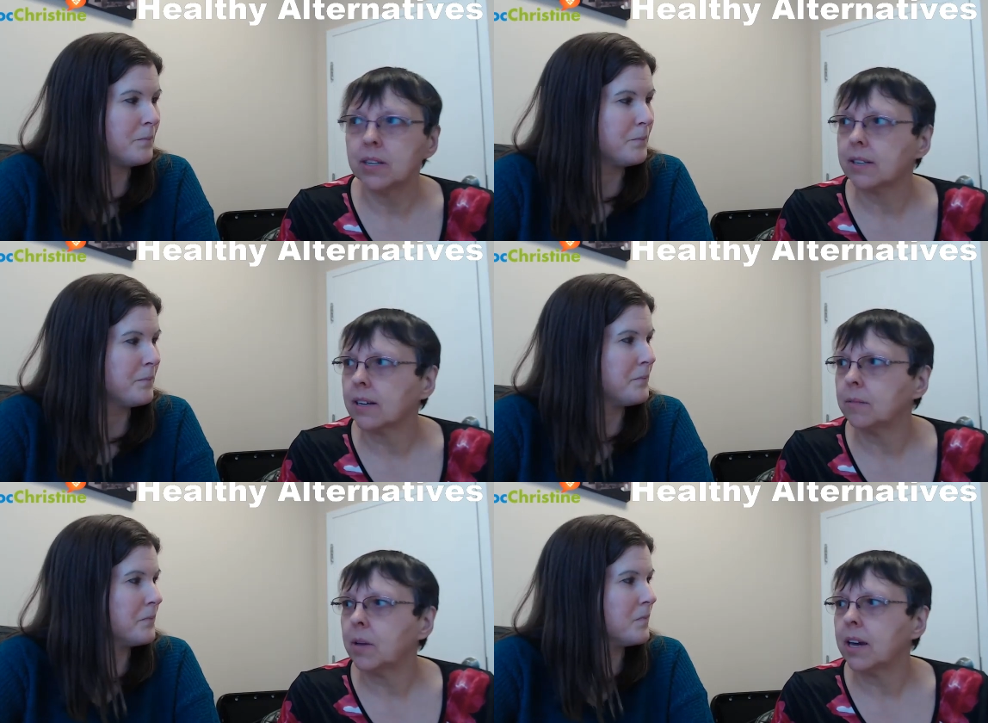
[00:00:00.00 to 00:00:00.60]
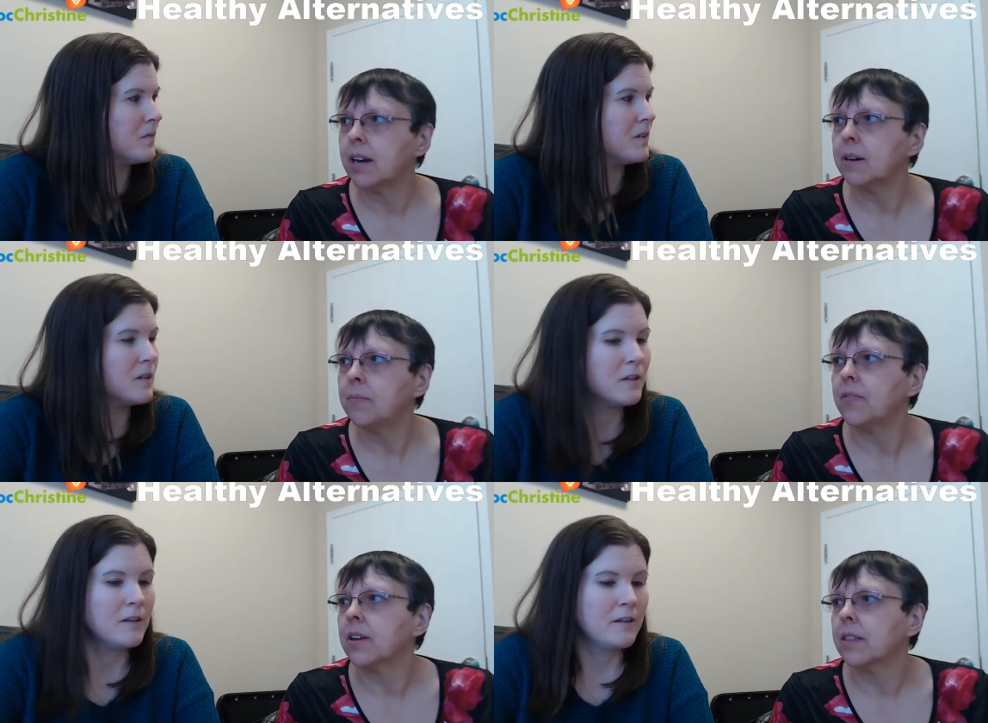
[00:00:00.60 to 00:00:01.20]
Speaker 1: coming up. We are
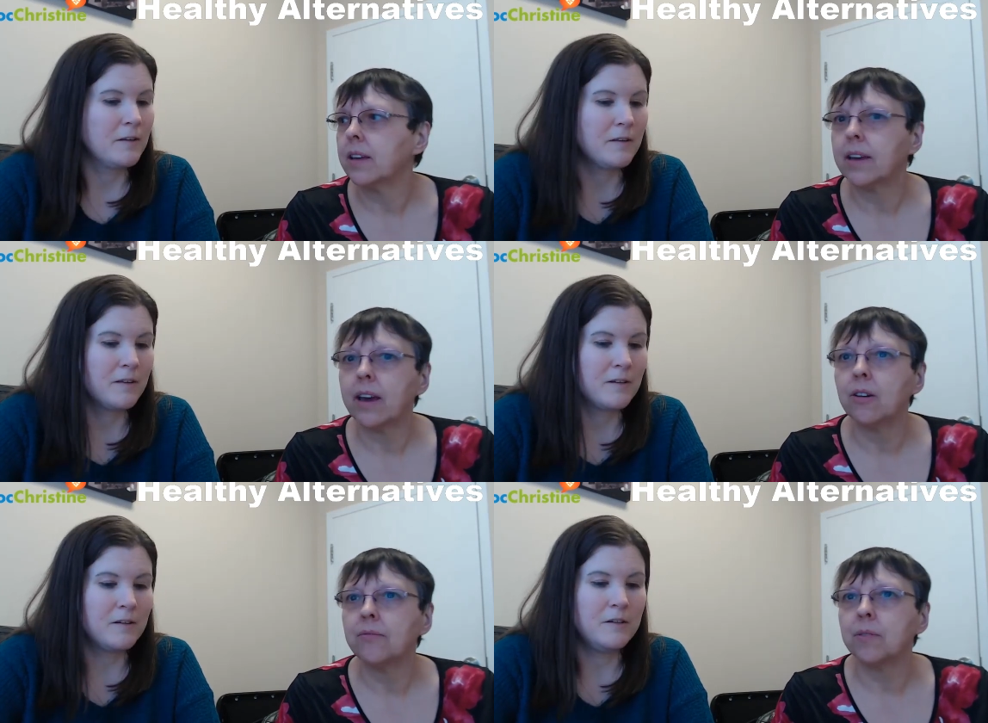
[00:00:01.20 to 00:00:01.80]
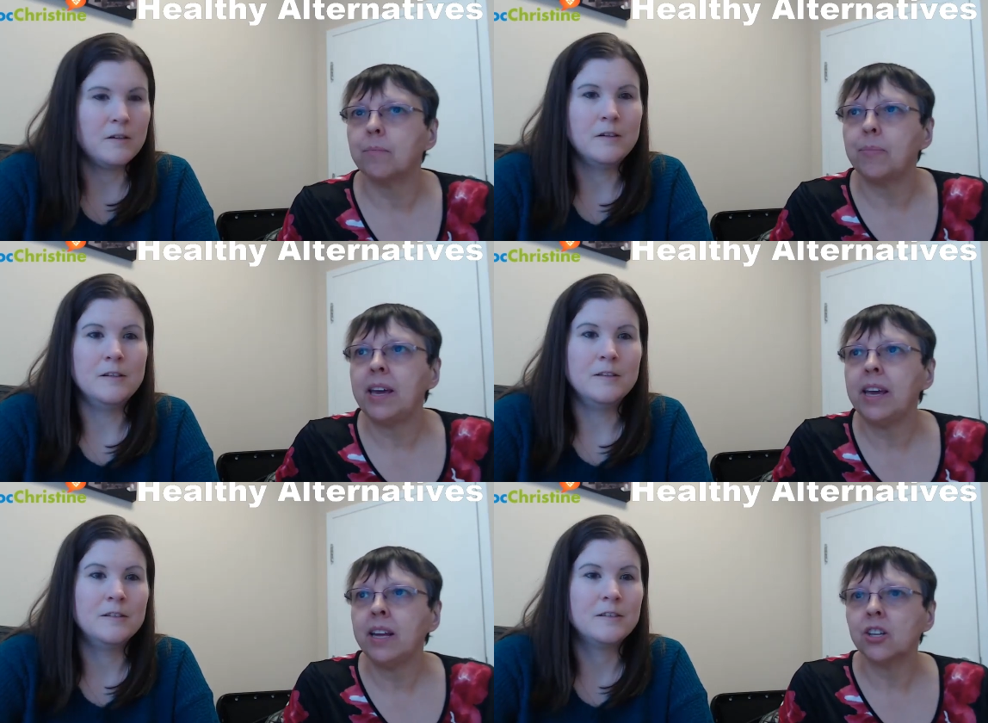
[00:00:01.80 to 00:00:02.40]
thinking of the
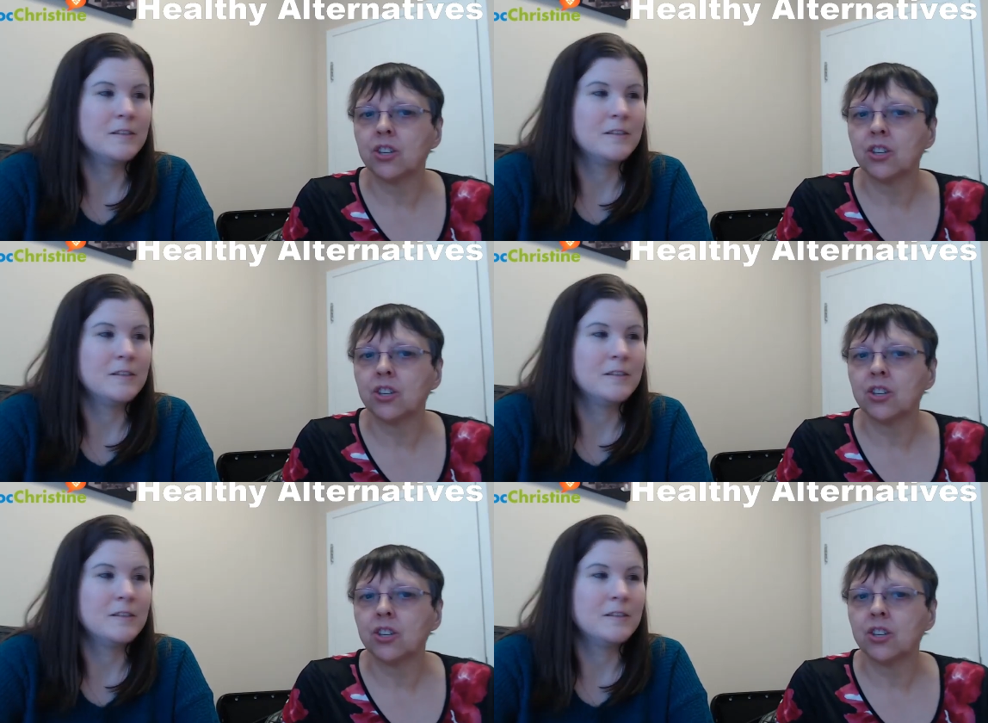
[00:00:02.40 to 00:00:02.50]
beach